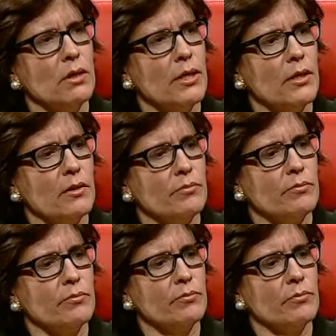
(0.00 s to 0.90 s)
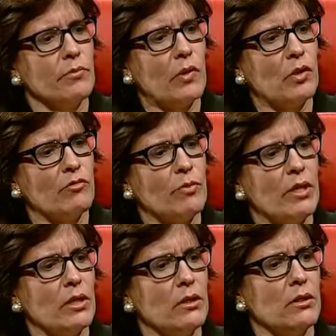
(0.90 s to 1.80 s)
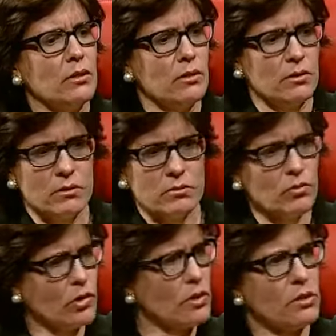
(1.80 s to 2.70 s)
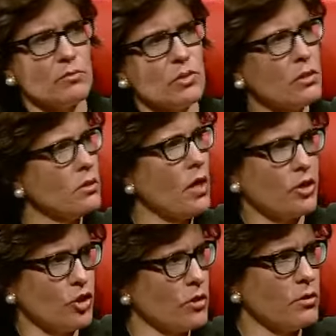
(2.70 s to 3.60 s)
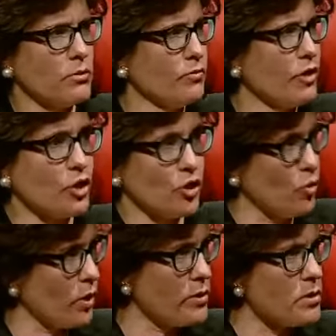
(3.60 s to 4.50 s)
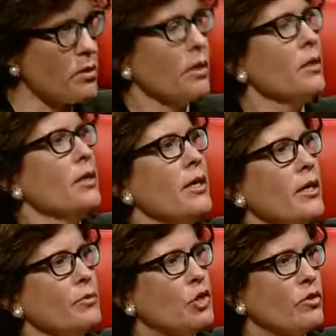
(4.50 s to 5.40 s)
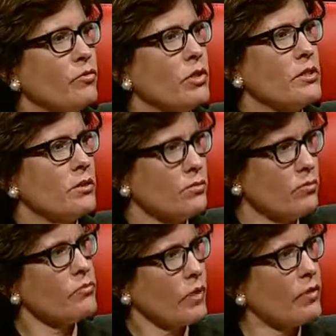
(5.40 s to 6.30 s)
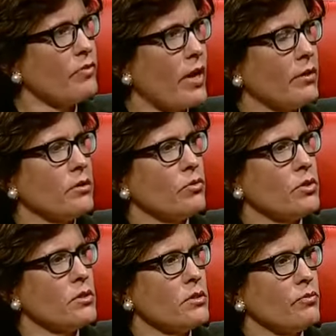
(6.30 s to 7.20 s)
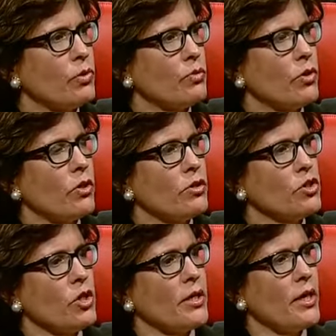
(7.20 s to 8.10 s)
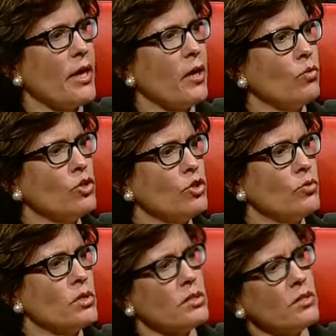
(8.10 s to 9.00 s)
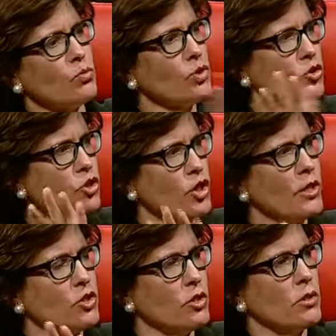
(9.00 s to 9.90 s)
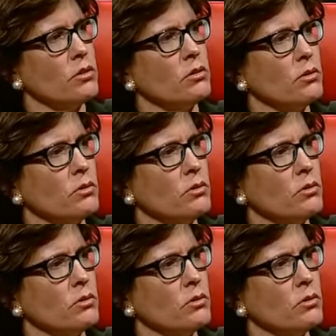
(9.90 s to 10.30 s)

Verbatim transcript: Um, you have many uh, criticisms, not just fictional ones, uh, but you have ones that are very valid criticism what went on in China. How would you assess what you're changing